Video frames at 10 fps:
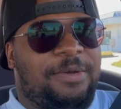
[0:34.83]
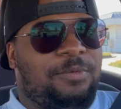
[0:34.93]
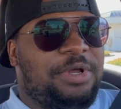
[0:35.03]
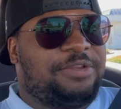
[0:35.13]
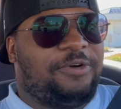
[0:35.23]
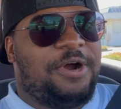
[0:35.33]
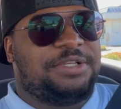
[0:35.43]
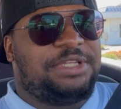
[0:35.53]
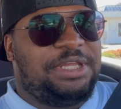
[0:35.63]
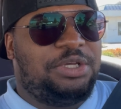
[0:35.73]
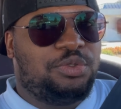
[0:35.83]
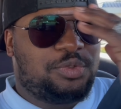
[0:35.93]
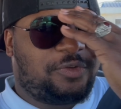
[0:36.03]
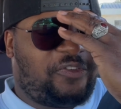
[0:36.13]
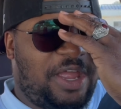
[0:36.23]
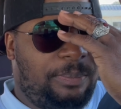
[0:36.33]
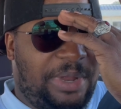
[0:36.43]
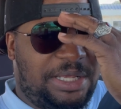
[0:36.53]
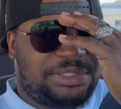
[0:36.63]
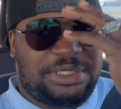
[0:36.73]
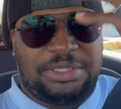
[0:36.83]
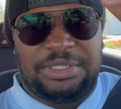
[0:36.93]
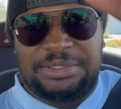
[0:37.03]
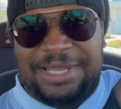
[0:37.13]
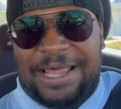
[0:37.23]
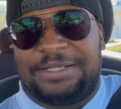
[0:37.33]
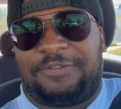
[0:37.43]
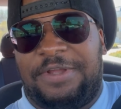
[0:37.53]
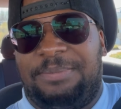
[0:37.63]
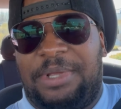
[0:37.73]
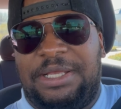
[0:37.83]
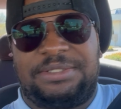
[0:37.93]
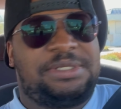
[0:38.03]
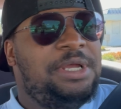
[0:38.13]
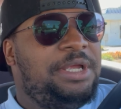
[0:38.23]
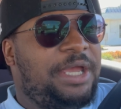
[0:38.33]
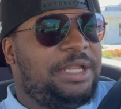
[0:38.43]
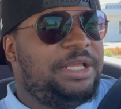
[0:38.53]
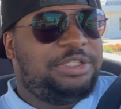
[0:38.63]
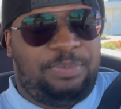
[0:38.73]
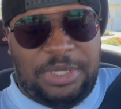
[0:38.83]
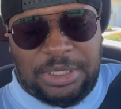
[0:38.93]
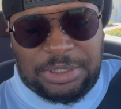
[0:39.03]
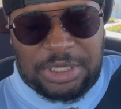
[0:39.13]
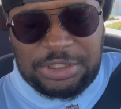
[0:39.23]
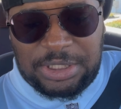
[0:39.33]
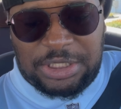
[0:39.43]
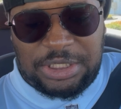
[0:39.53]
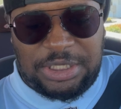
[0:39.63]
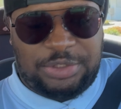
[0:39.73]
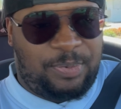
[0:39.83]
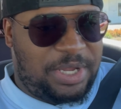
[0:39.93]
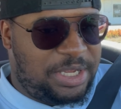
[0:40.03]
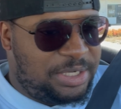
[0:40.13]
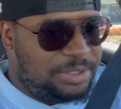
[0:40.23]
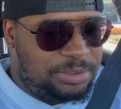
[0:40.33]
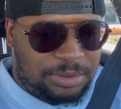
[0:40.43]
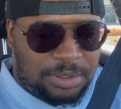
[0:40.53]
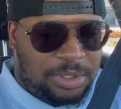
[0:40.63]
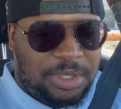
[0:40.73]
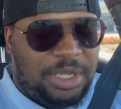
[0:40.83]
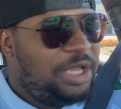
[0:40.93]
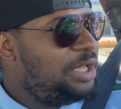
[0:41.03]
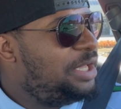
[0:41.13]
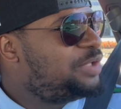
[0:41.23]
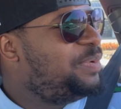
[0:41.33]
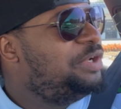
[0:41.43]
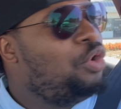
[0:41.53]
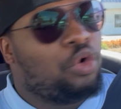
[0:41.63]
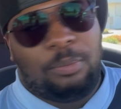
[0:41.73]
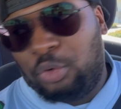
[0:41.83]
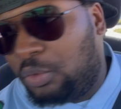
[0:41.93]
as far as the Eagles fan base and the Dallas fan base, and it's been it, it, it's been it's been horrible.